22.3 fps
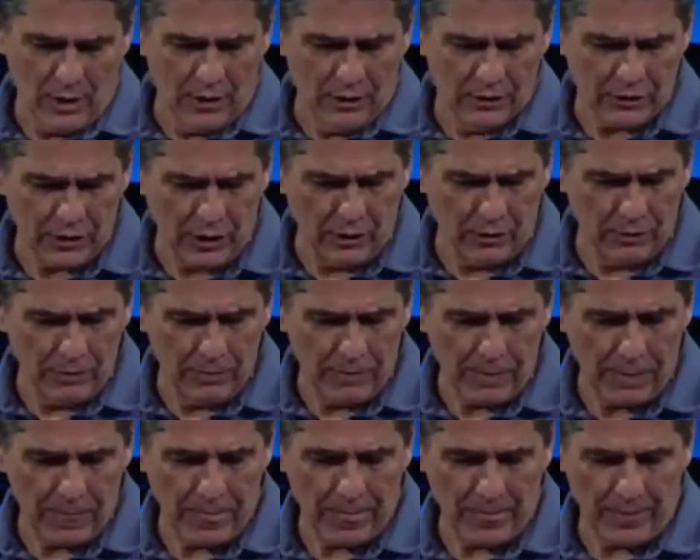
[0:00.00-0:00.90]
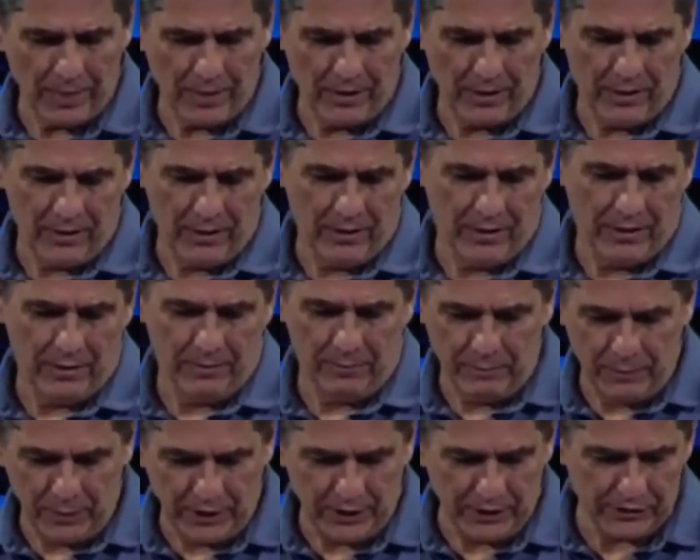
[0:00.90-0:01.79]
So
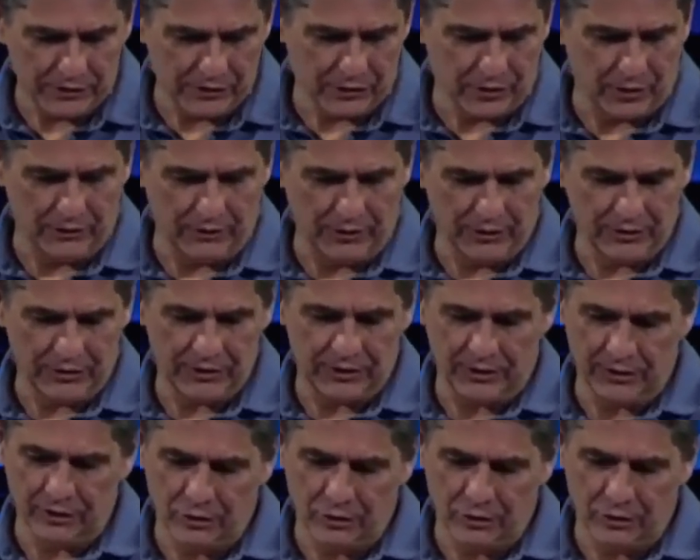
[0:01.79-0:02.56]
be a servant.